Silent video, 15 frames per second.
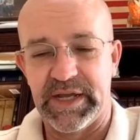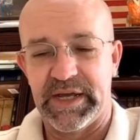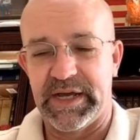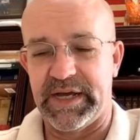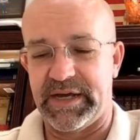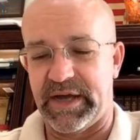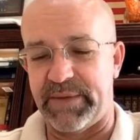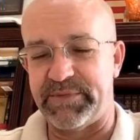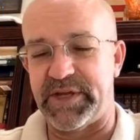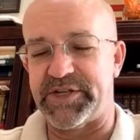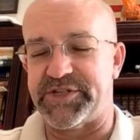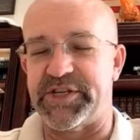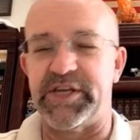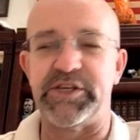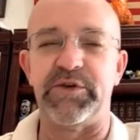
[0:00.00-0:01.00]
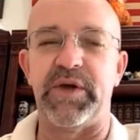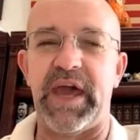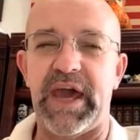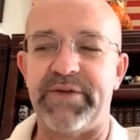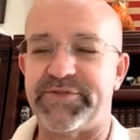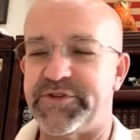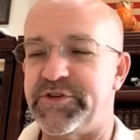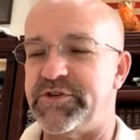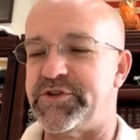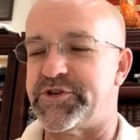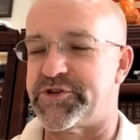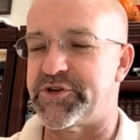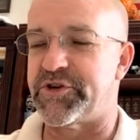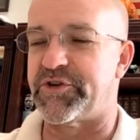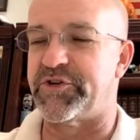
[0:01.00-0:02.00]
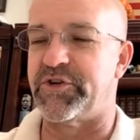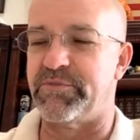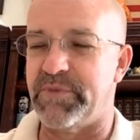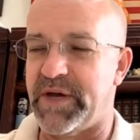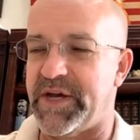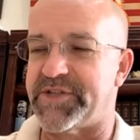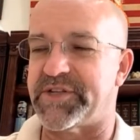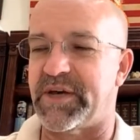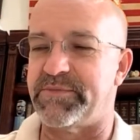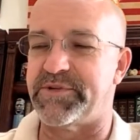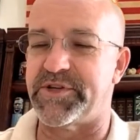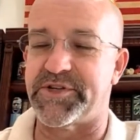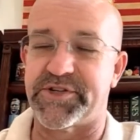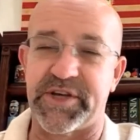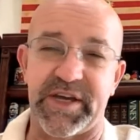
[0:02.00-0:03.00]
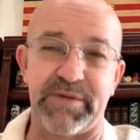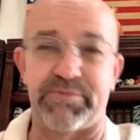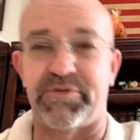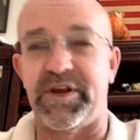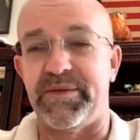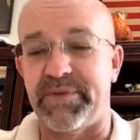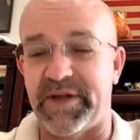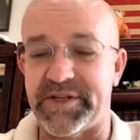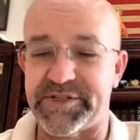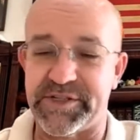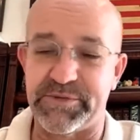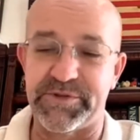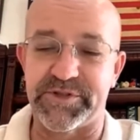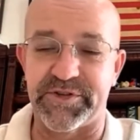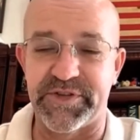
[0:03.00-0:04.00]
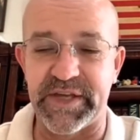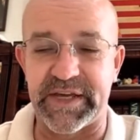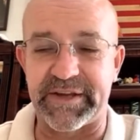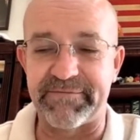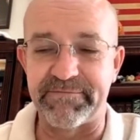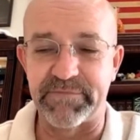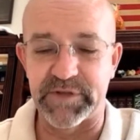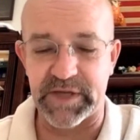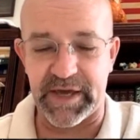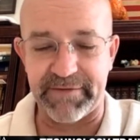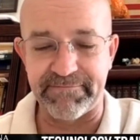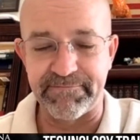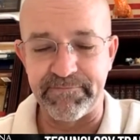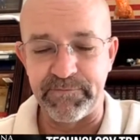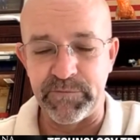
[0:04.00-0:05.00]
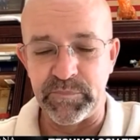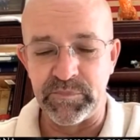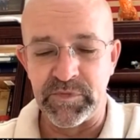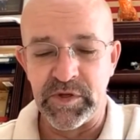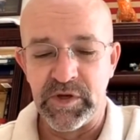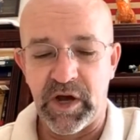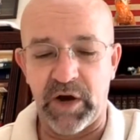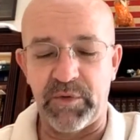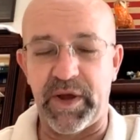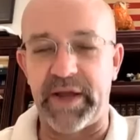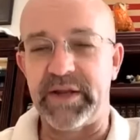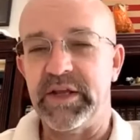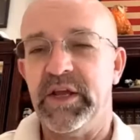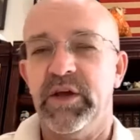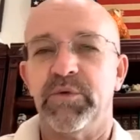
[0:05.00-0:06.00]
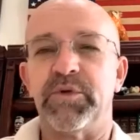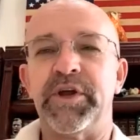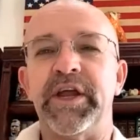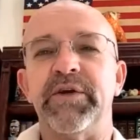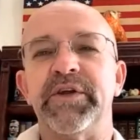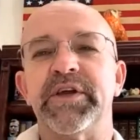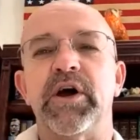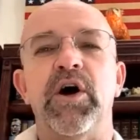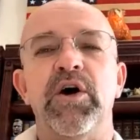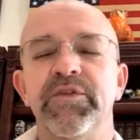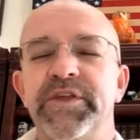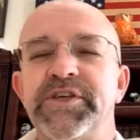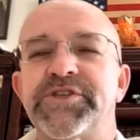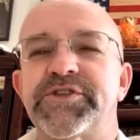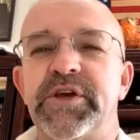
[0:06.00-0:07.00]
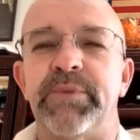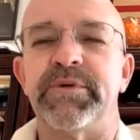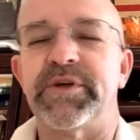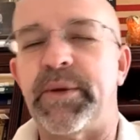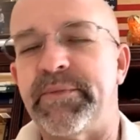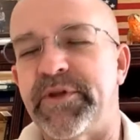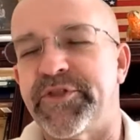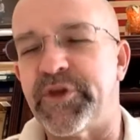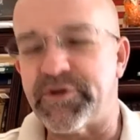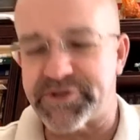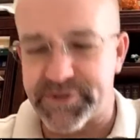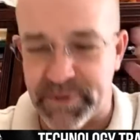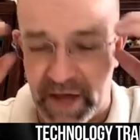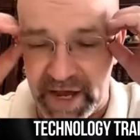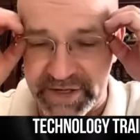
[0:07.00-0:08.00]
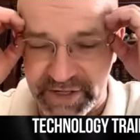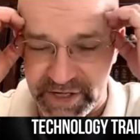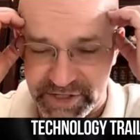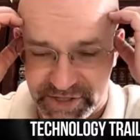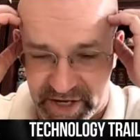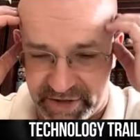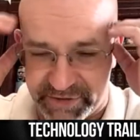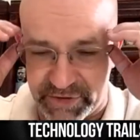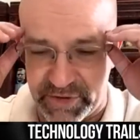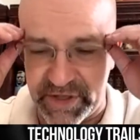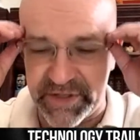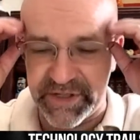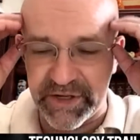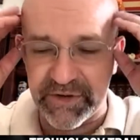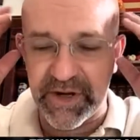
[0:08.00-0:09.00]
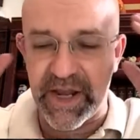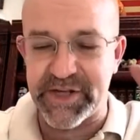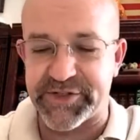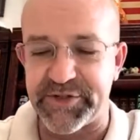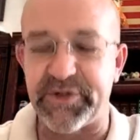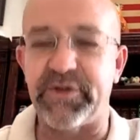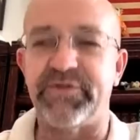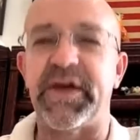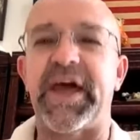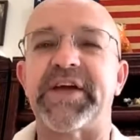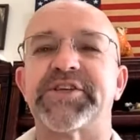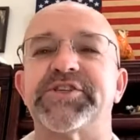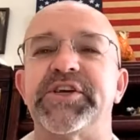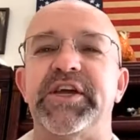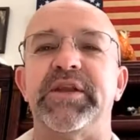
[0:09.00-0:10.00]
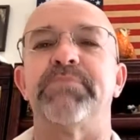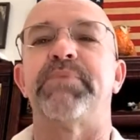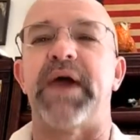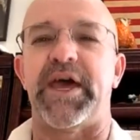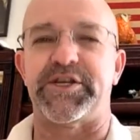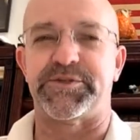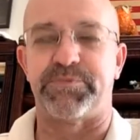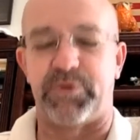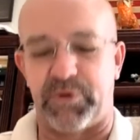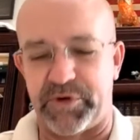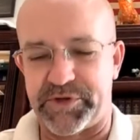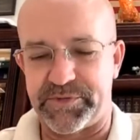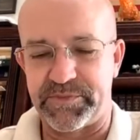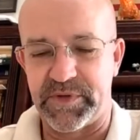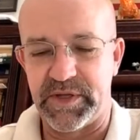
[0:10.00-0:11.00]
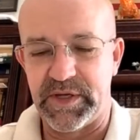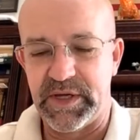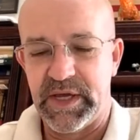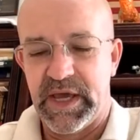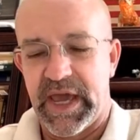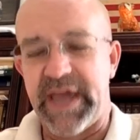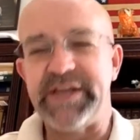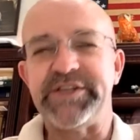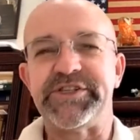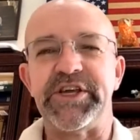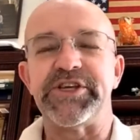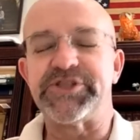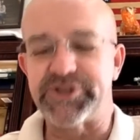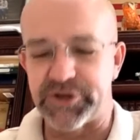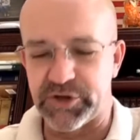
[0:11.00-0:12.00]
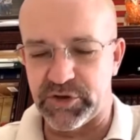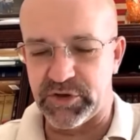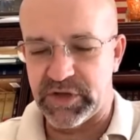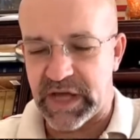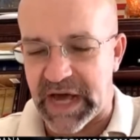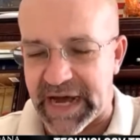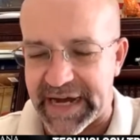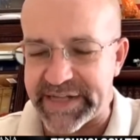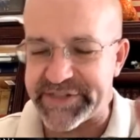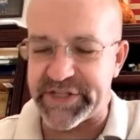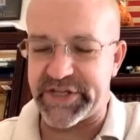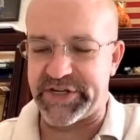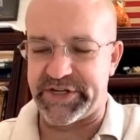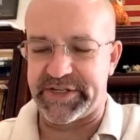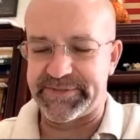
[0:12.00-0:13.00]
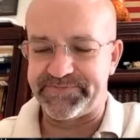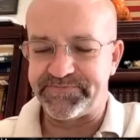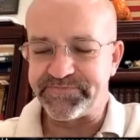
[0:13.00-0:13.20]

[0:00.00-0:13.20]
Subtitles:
I'm not saying you have to, you should, or you must. I'm just saying, pray about it, see what you think. Okay. All right. We're hearing all these. I'm going to throw some ideas out there. An international vaccine passport, a digital identity,